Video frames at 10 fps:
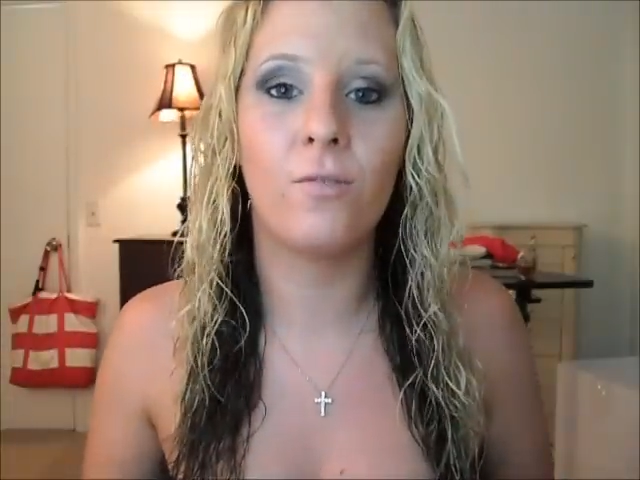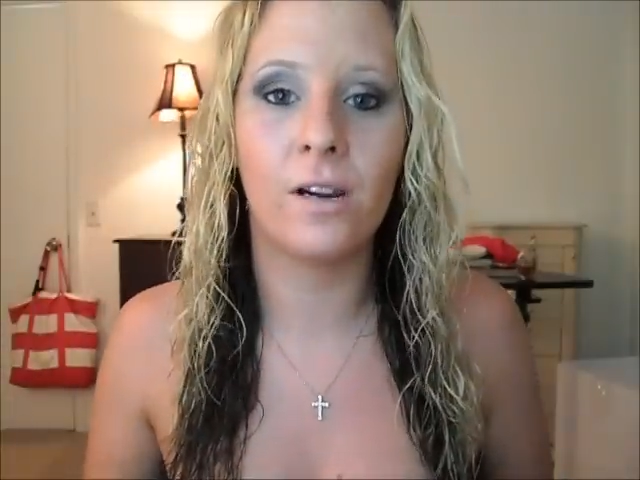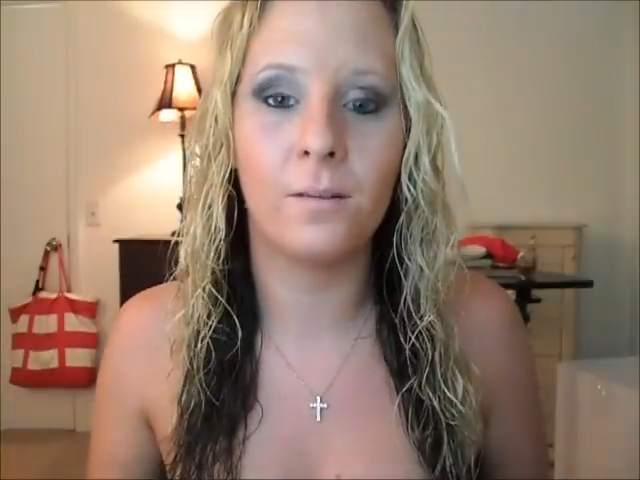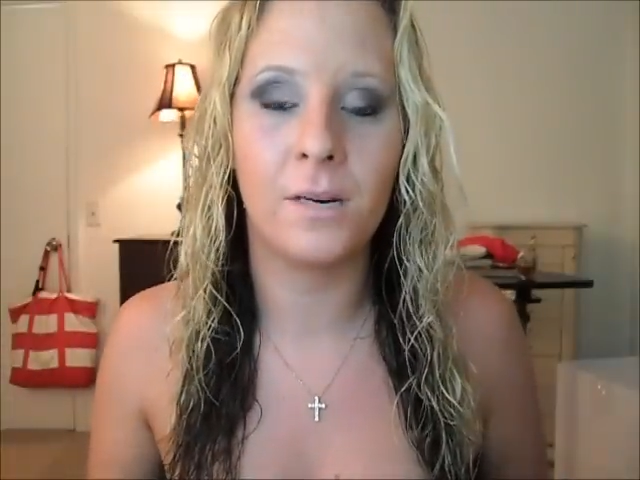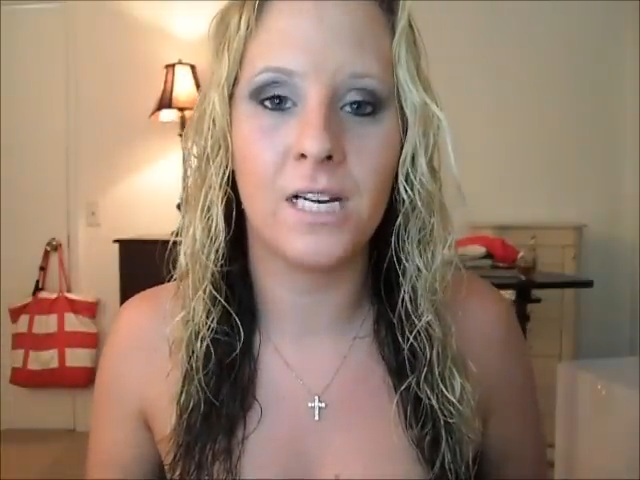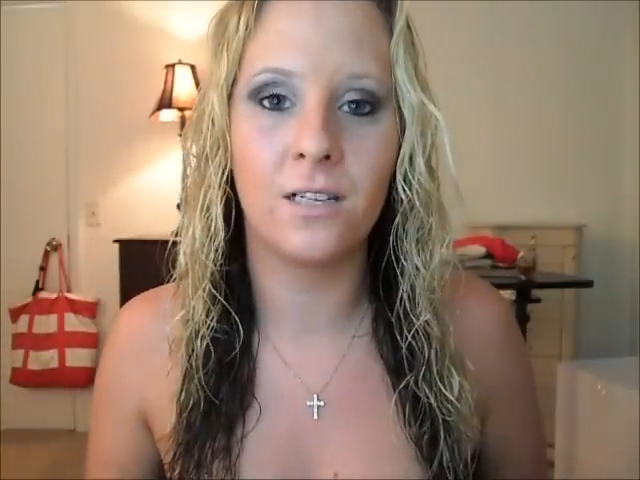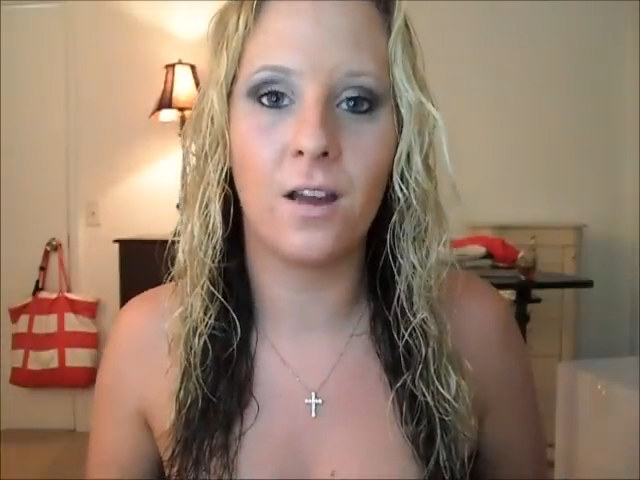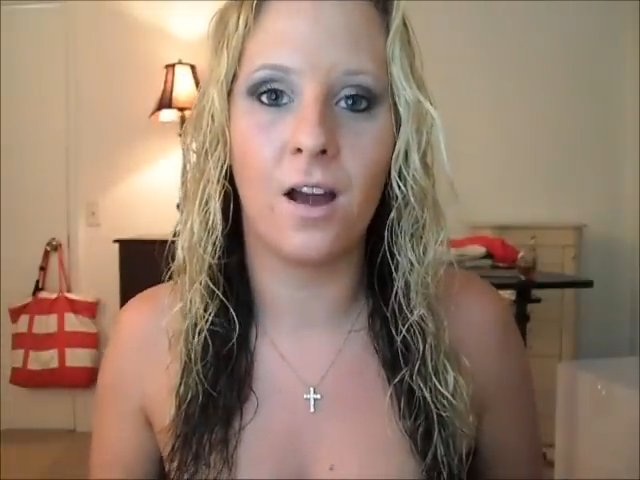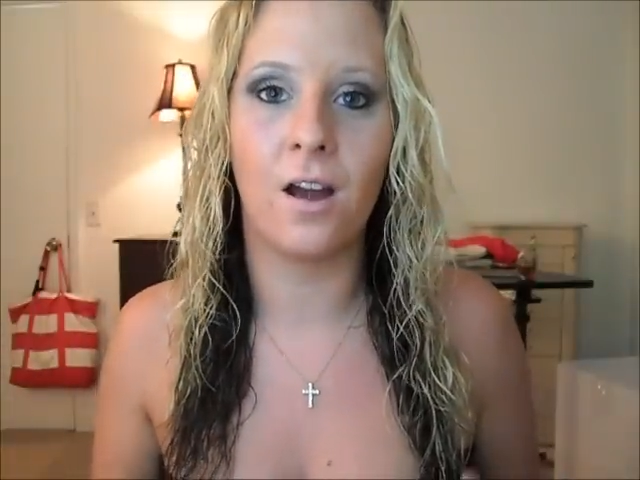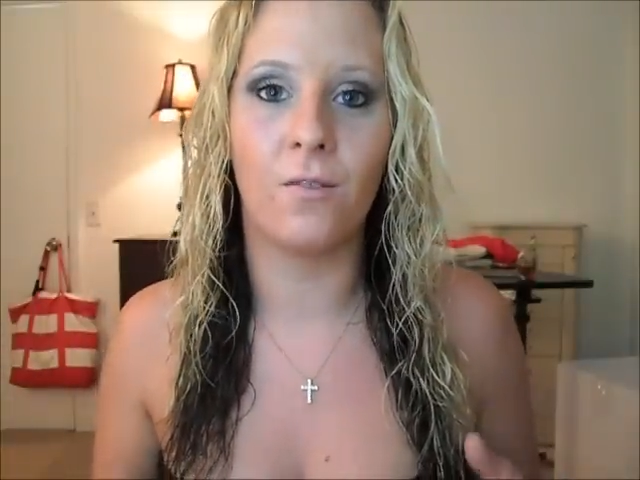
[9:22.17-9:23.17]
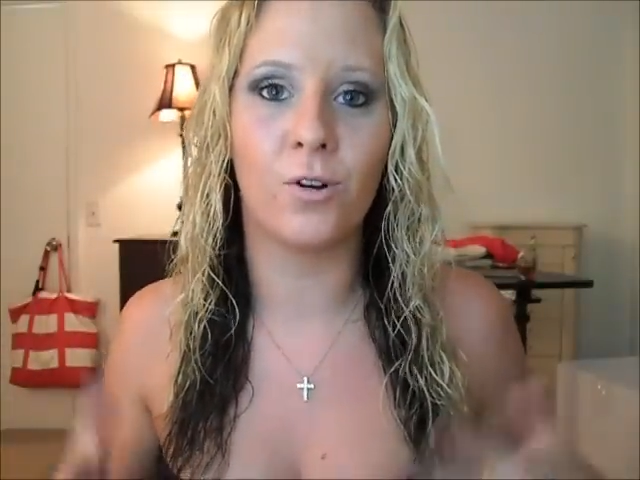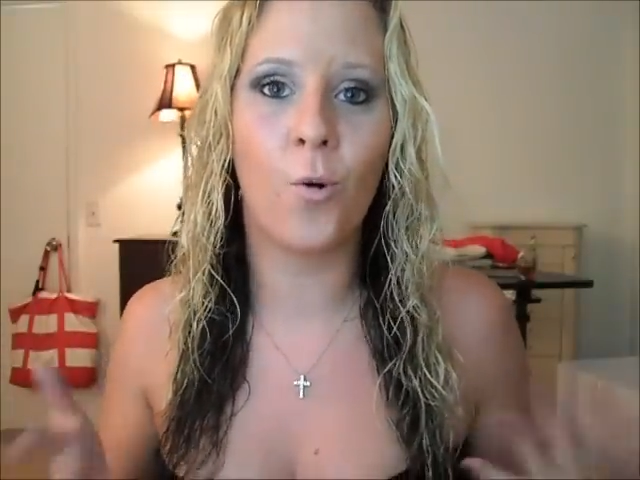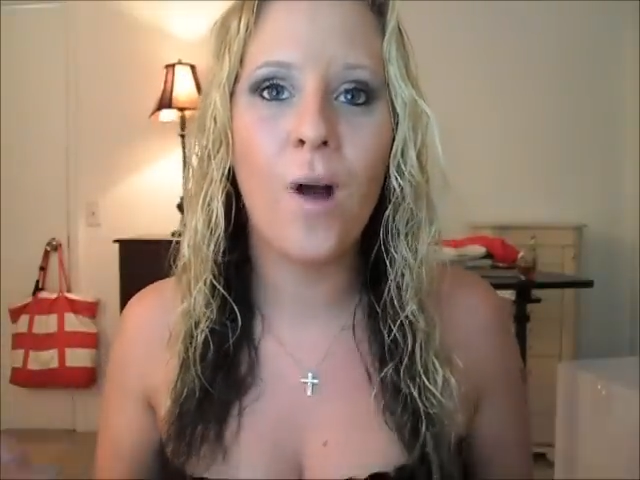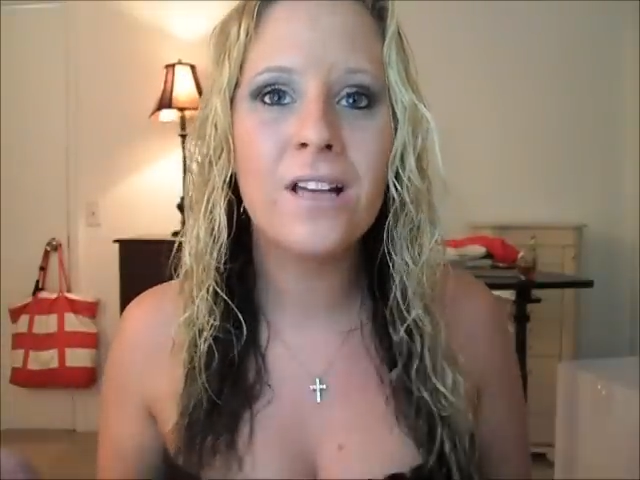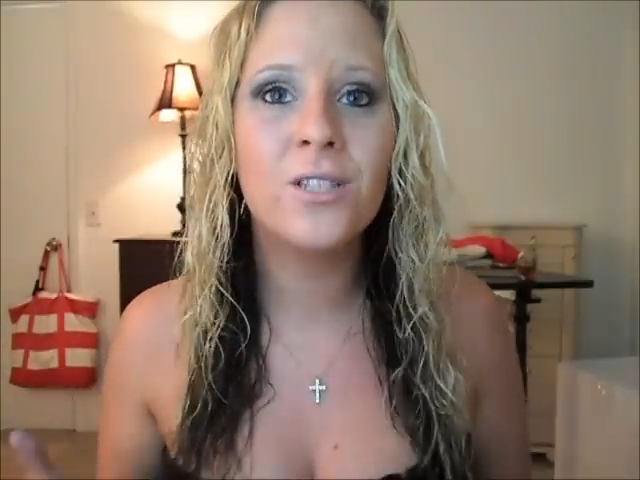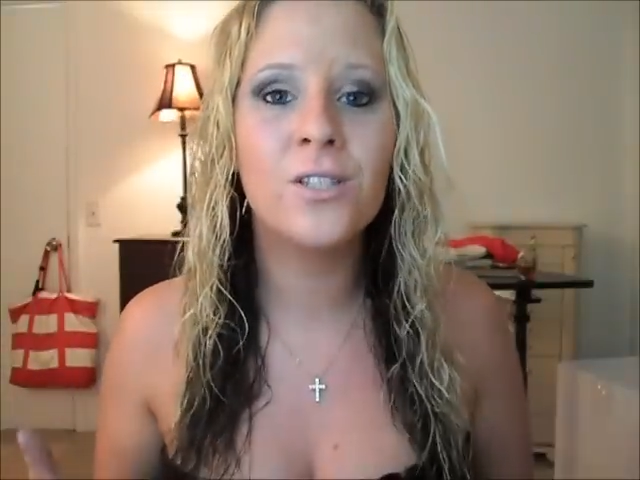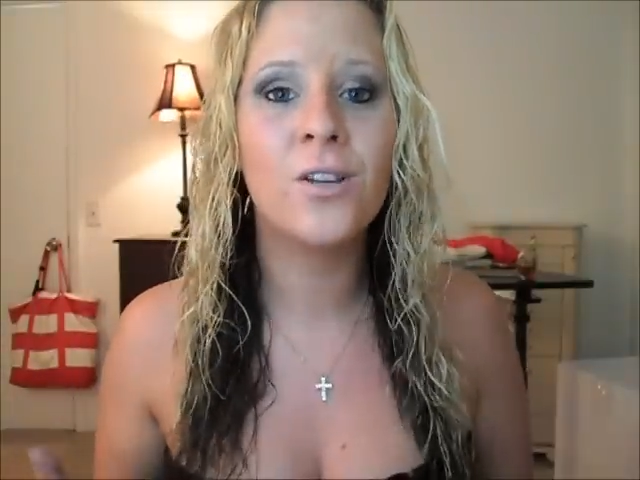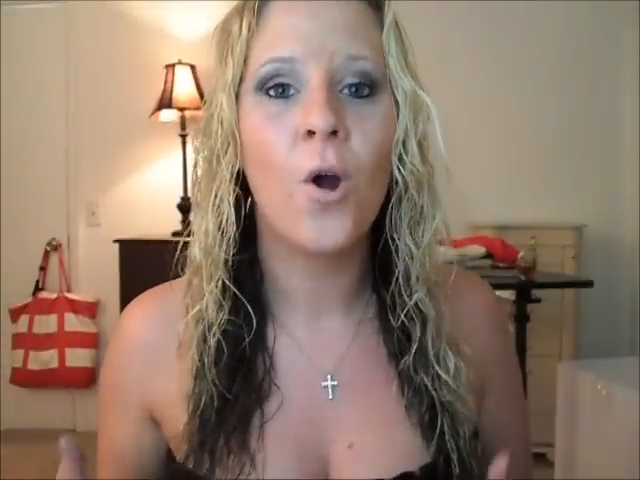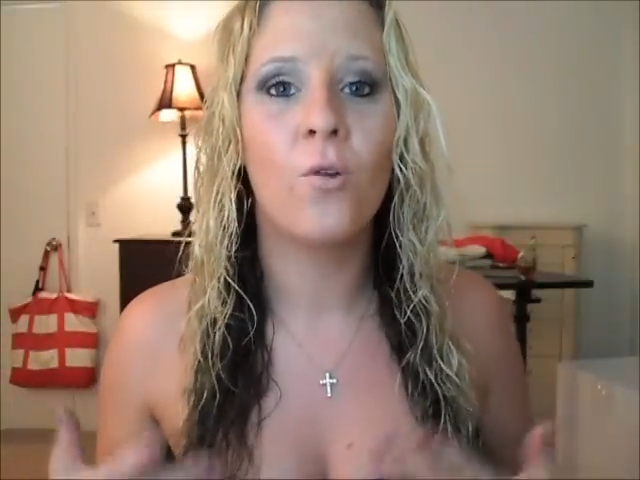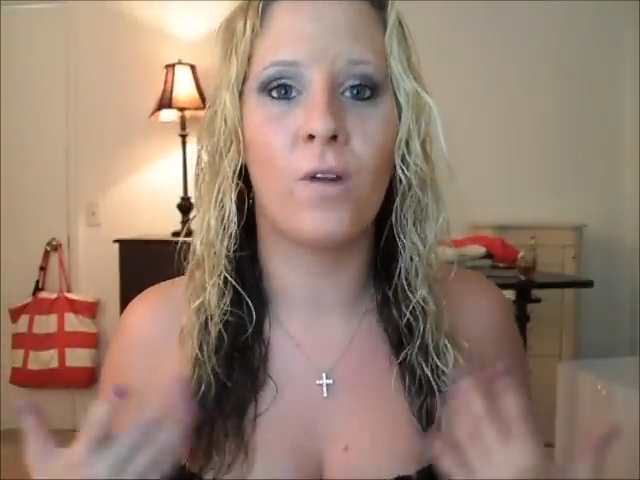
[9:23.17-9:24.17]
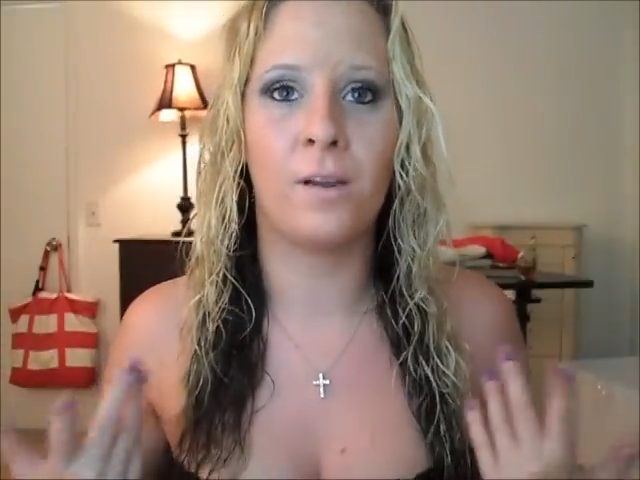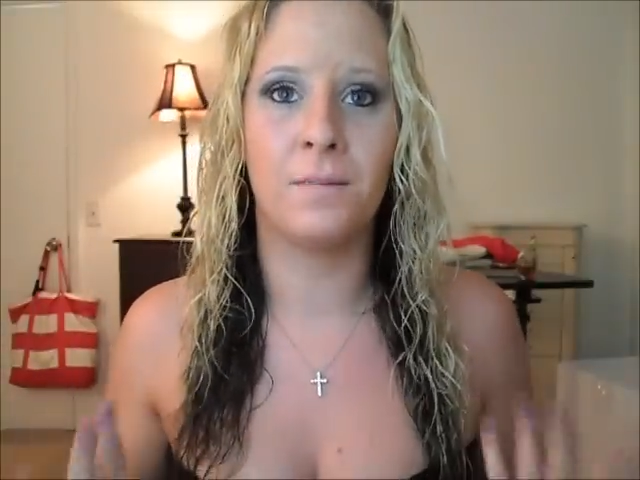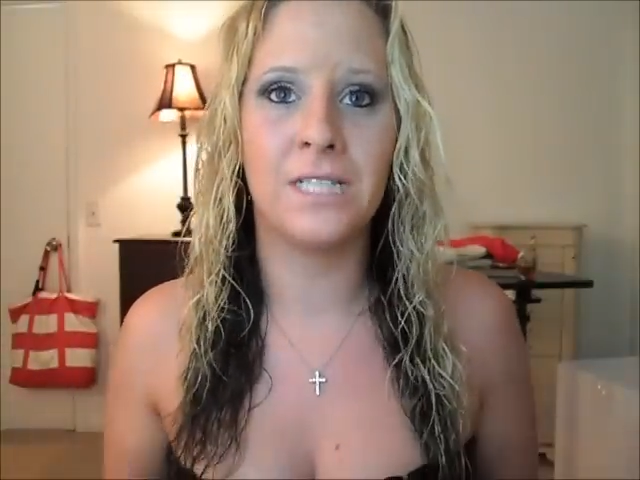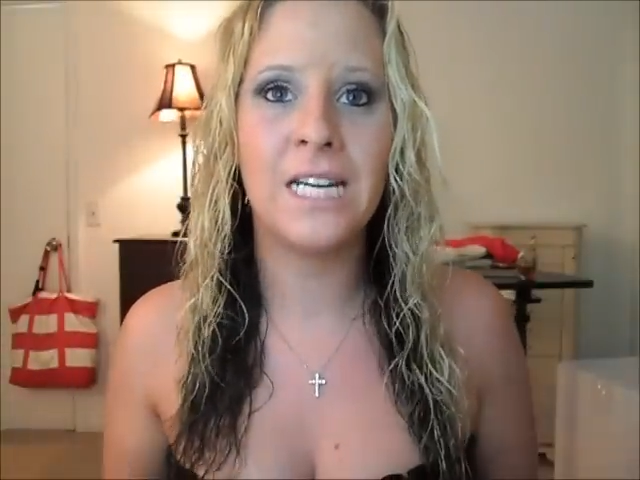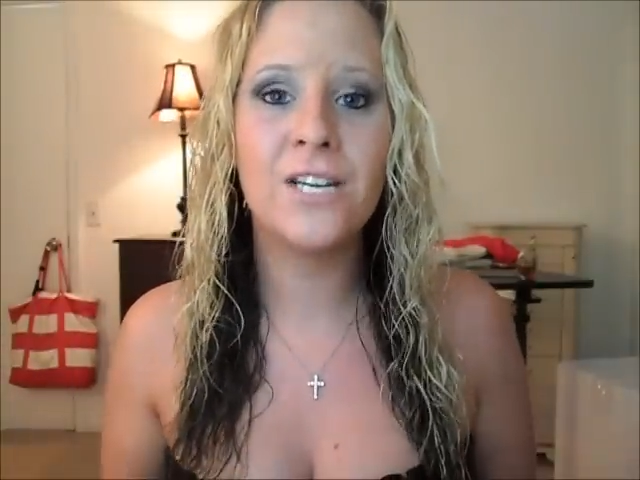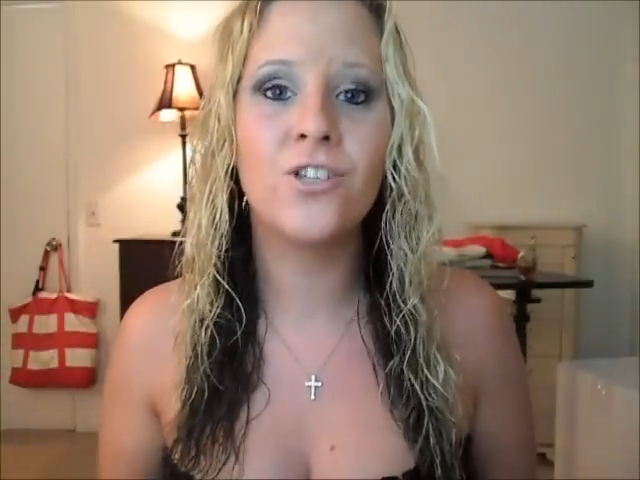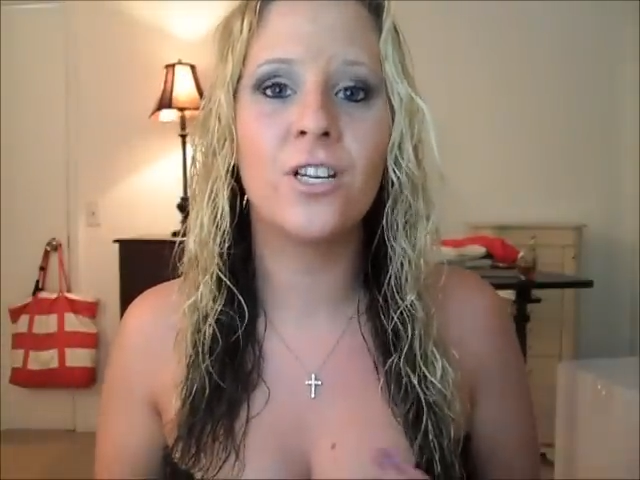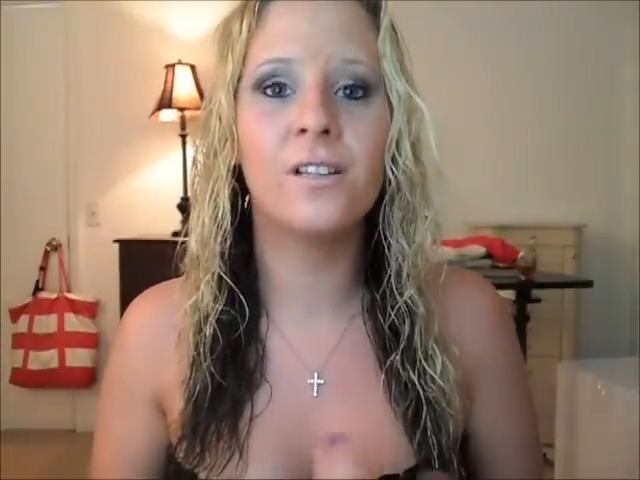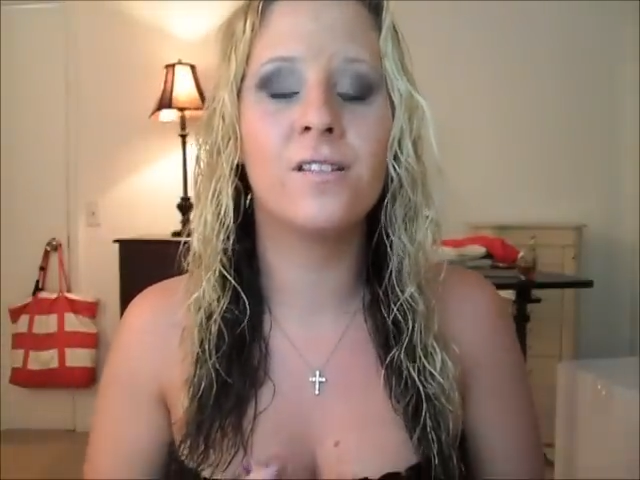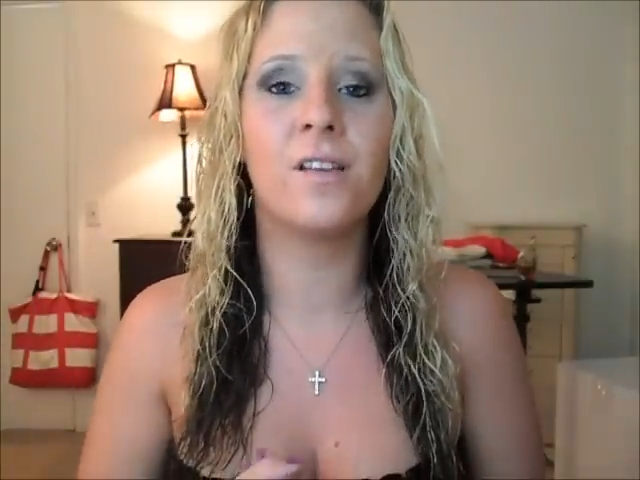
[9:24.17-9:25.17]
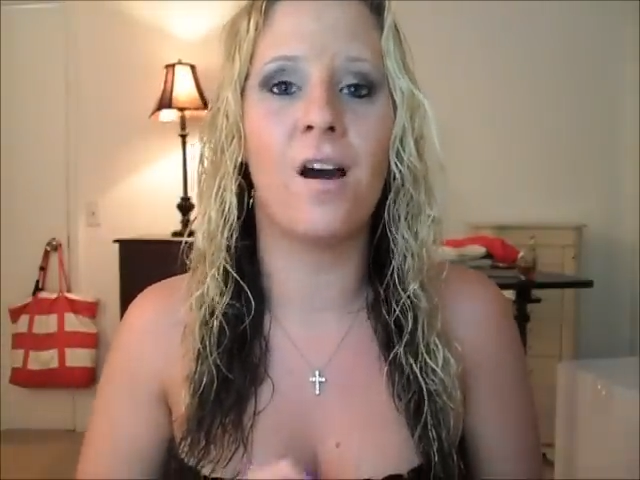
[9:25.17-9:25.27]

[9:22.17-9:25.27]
recommendations